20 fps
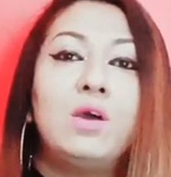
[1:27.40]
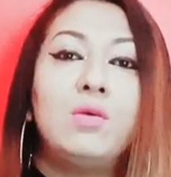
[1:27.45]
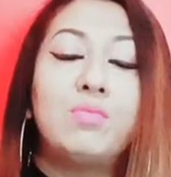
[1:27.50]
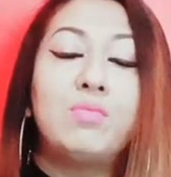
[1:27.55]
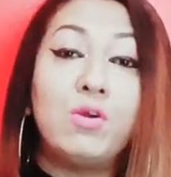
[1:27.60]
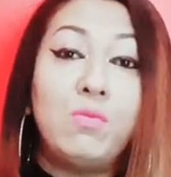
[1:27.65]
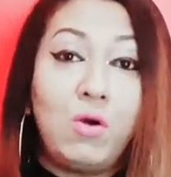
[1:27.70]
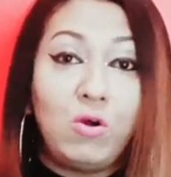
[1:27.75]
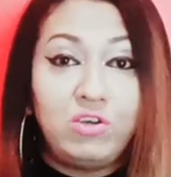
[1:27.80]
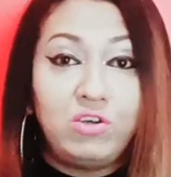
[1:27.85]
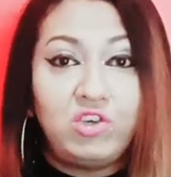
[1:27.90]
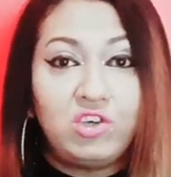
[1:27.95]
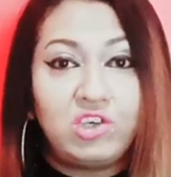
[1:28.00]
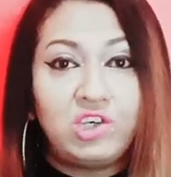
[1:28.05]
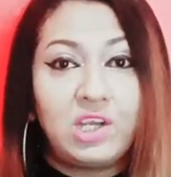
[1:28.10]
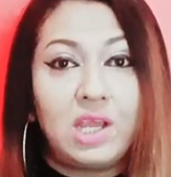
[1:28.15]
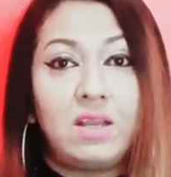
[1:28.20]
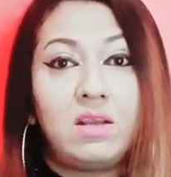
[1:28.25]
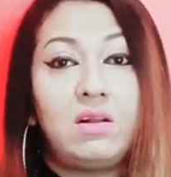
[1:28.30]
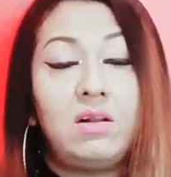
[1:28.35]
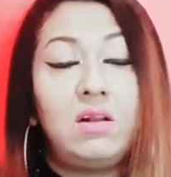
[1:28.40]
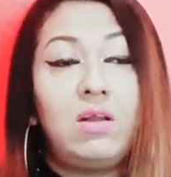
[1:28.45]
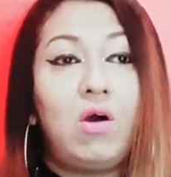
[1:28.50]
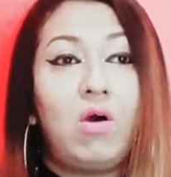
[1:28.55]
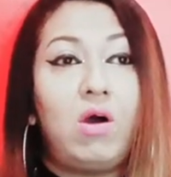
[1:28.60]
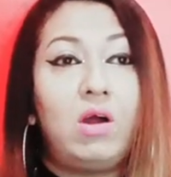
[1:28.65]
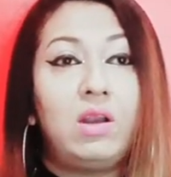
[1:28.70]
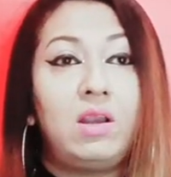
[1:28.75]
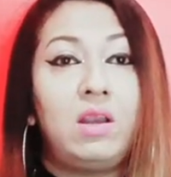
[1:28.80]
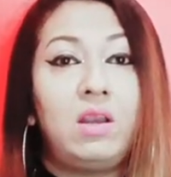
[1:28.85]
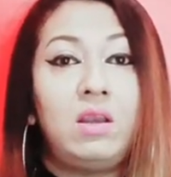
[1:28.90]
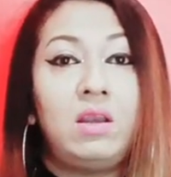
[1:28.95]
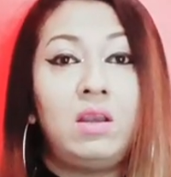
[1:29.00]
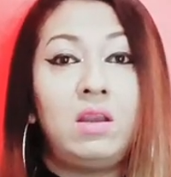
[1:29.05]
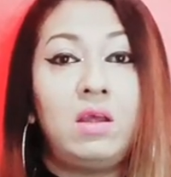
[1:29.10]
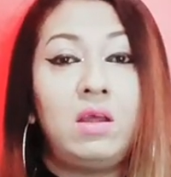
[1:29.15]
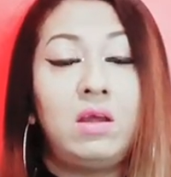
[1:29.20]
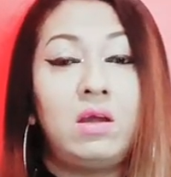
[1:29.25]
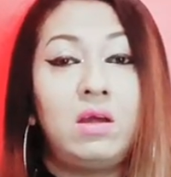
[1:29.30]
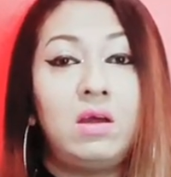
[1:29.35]
promote your channel on
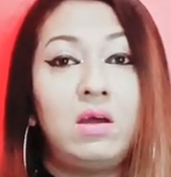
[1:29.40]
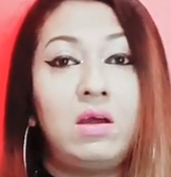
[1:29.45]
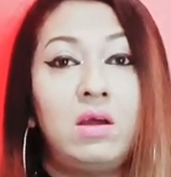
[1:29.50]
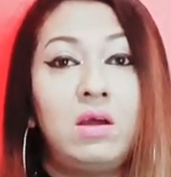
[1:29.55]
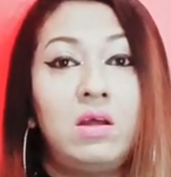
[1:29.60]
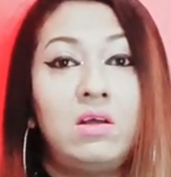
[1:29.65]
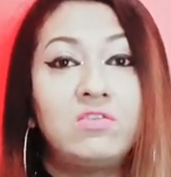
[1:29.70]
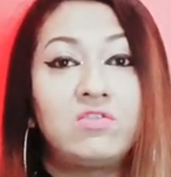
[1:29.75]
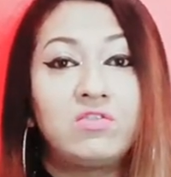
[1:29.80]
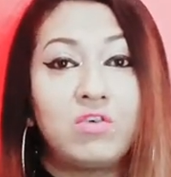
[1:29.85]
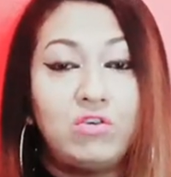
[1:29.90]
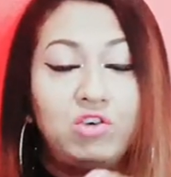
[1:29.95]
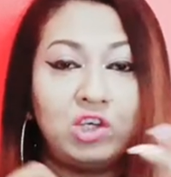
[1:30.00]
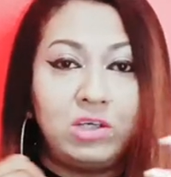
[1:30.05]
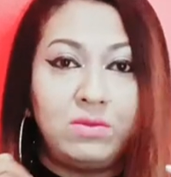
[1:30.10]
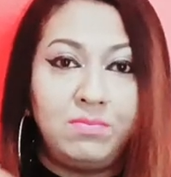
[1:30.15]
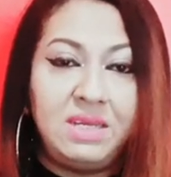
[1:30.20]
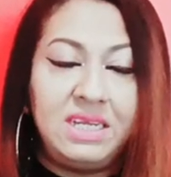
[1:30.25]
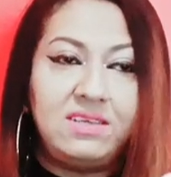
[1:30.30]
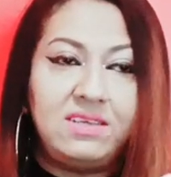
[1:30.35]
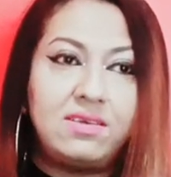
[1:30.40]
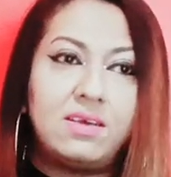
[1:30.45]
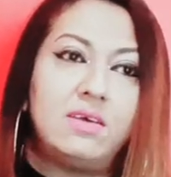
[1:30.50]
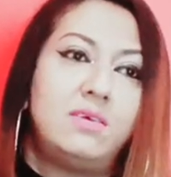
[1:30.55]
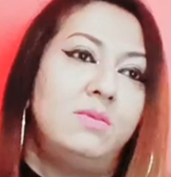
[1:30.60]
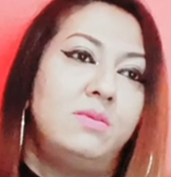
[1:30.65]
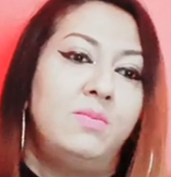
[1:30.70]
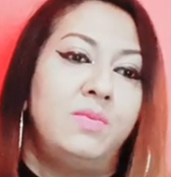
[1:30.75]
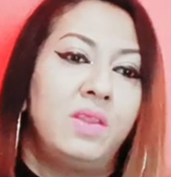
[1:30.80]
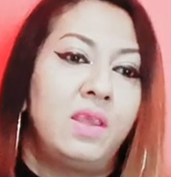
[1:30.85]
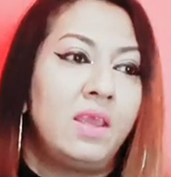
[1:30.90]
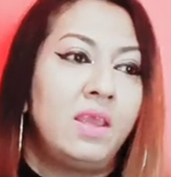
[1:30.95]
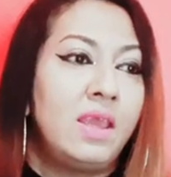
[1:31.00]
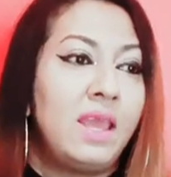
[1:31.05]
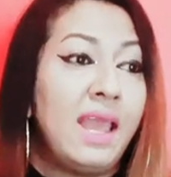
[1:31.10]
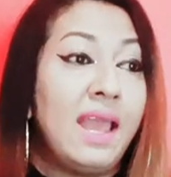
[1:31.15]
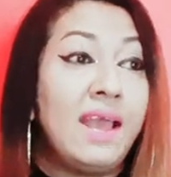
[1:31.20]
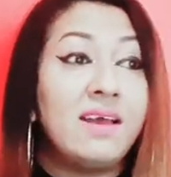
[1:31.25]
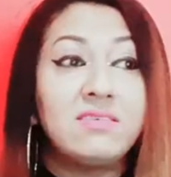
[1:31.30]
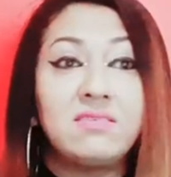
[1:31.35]
social media
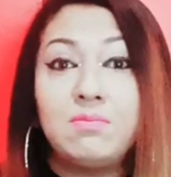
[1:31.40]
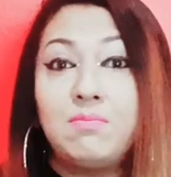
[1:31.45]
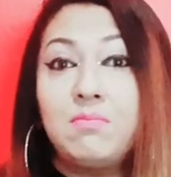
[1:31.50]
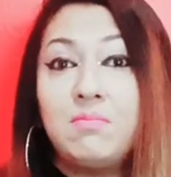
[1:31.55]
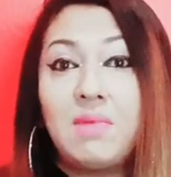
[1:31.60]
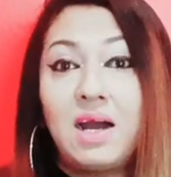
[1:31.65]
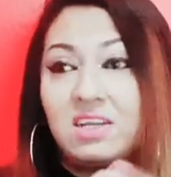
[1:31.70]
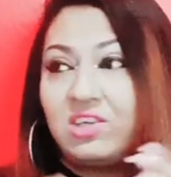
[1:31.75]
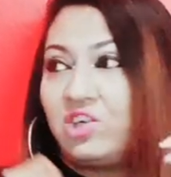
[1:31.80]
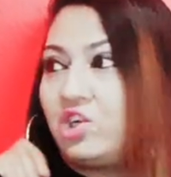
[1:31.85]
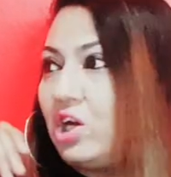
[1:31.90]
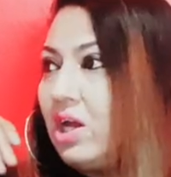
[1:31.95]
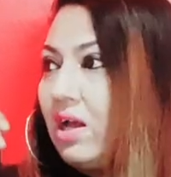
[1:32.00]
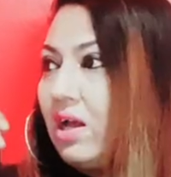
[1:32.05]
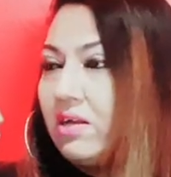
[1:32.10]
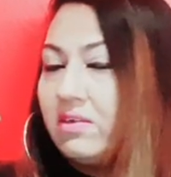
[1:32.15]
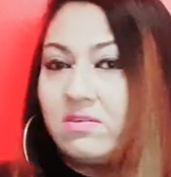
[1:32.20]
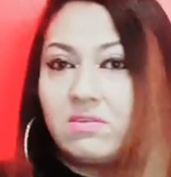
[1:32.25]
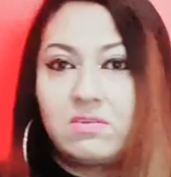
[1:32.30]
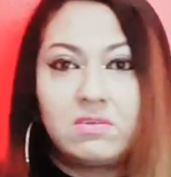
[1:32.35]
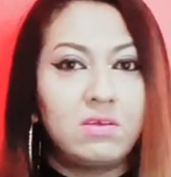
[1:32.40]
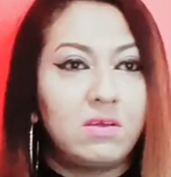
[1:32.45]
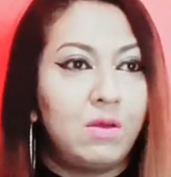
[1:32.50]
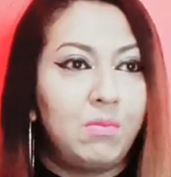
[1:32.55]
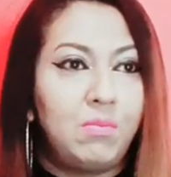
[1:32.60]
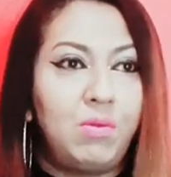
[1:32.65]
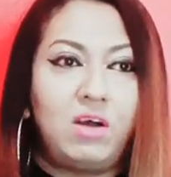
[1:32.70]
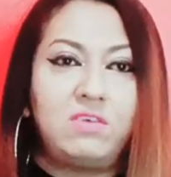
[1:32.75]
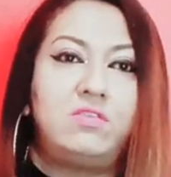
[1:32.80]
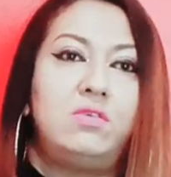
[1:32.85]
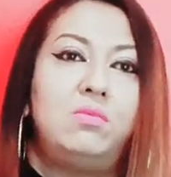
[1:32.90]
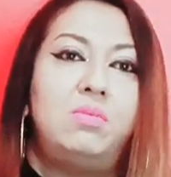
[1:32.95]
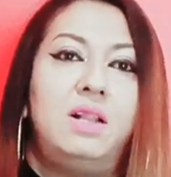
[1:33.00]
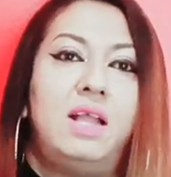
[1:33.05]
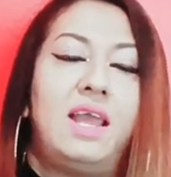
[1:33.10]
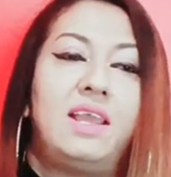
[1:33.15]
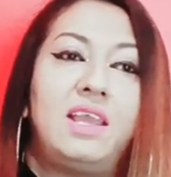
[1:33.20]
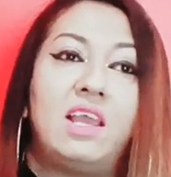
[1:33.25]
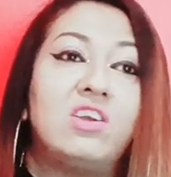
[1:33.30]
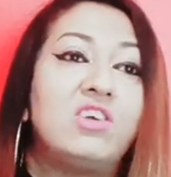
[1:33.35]
as much as possible.
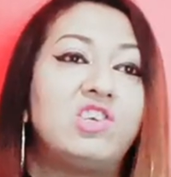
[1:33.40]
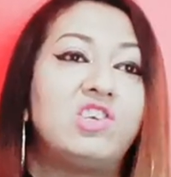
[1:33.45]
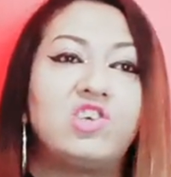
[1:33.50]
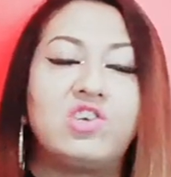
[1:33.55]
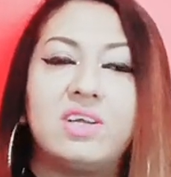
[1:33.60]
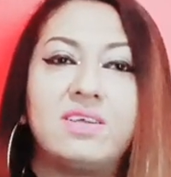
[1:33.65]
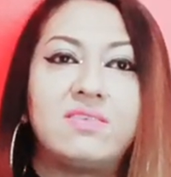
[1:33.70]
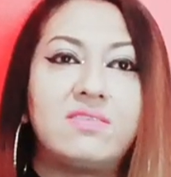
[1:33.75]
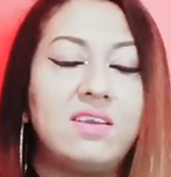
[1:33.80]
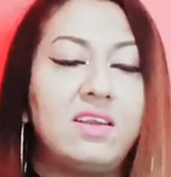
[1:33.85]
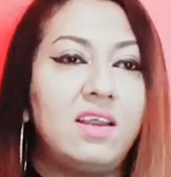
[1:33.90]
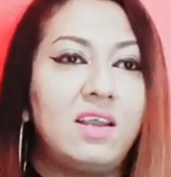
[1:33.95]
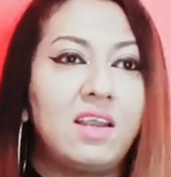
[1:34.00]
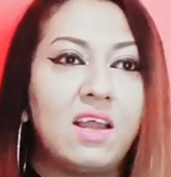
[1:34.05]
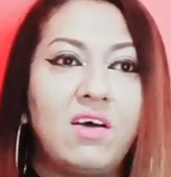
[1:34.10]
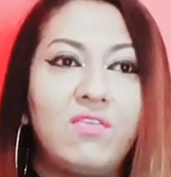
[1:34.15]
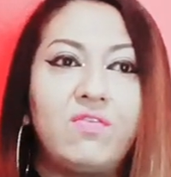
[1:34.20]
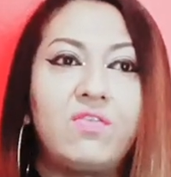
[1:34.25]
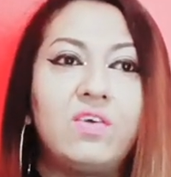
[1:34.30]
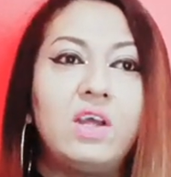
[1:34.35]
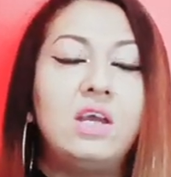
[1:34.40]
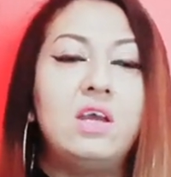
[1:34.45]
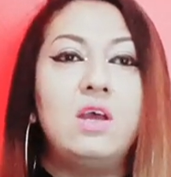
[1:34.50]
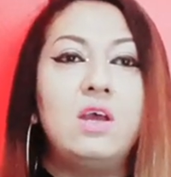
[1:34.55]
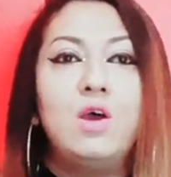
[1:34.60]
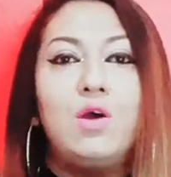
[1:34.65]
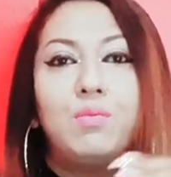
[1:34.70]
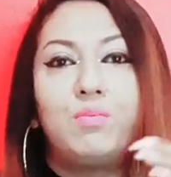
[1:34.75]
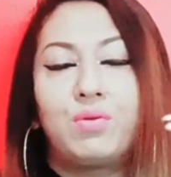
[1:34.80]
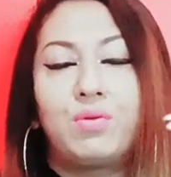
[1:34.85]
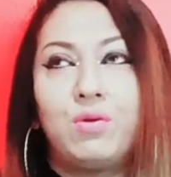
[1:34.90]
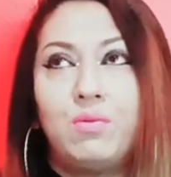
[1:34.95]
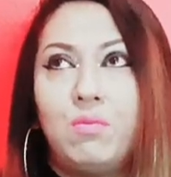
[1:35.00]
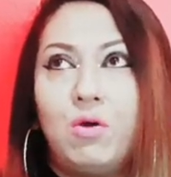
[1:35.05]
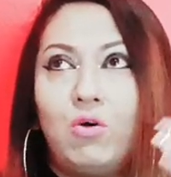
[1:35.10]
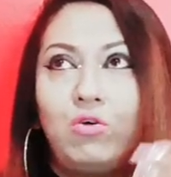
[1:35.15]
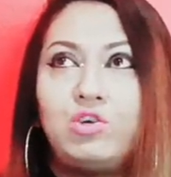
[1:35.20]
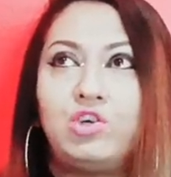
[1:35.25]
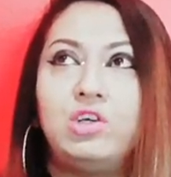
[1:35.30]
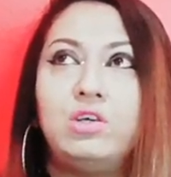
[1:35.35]
I cannot stress it enough.
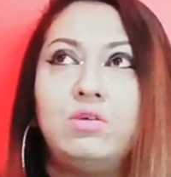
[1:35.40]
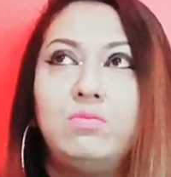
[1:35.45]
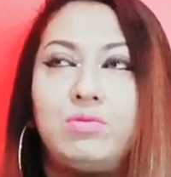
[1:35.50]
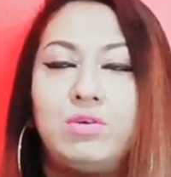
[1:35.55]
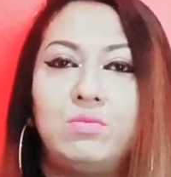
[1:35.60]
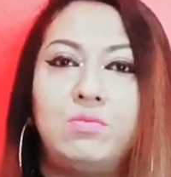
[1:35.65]
Promotion.